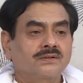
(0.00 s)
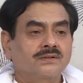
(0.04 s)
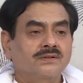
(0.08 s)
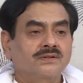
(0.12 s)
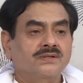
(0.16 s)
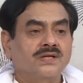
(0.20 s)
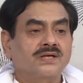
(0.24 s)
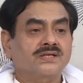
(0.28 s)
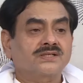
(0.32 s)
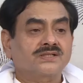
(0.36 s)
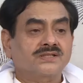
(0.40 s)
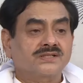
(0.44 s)

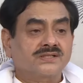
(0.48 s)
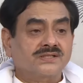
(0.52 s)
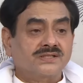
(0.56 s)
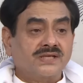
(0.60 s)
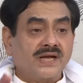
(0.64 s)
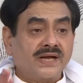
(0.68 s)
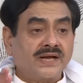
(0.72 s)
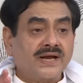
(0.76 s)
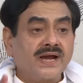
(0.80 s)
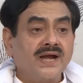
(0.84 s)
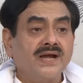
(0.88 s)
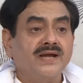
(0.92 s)
The
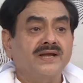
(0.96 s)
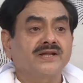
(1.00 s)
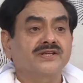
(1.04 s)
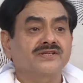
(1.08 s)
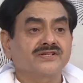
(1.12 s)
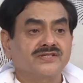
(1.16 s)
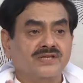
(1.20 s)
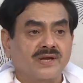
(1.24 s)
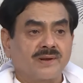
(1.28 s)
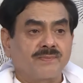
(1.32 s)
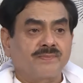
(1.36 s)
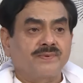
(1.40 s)
second
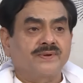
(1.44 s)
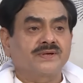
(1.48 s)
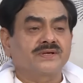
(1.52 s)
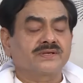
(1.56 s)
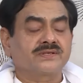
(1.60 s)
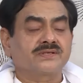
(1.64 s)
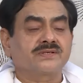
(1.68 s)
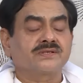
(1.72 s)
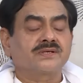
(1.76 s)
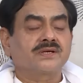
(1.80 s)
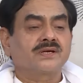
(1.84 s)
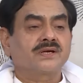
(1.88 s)
step
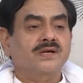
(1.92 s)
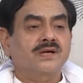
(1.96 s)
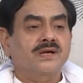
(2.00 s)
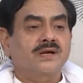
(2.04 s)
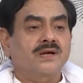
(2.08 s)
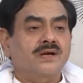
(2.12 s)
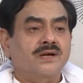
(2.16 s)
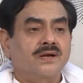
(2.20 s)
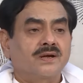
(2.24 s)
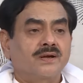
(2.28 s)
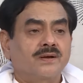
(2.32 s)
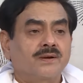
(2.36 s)
is
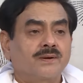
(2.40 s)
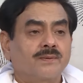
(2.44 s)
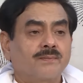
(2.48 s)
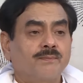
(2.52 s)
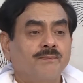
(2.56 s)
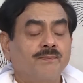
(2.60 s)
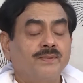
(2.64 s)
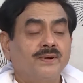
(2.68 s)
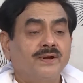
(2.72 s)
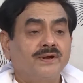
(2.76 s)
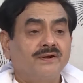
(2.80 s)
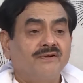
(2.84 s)

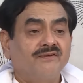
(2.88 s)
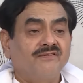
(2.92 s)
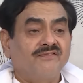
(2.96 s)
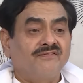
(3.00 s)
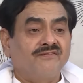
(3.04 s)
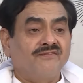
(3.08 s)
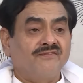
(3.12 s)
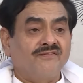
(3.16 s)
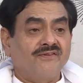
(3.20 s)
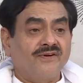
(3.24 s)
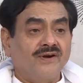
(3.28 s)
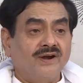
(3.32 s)
be
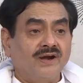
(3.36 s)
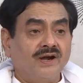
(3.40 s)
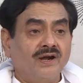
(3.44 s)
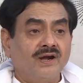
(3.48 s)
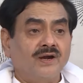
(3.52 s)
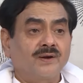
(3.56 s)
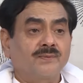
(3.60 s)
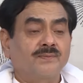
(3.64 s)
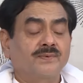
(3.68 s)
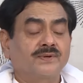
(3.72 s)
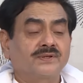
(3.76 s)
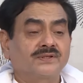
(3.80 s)

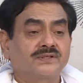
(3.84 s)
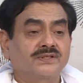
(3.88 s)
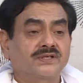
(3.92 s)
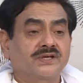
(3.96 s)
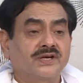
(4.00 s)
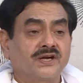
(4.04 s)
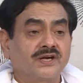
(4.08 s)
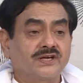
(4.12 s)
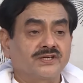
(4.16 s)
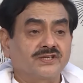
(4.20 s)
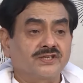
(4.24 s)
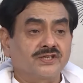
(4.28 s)
filled with
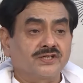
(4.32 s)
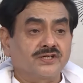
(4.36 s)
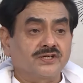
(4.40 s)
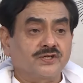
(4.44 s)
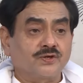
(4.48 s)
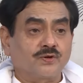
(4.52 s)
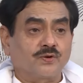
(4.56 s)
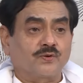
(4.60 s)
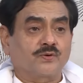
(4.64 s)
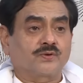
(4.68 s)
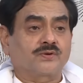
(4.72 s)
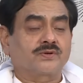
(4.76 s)

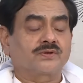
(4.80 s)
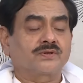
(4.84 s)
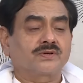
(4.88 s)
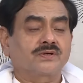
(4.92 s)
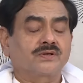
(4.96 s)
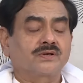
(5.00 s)
gratitude.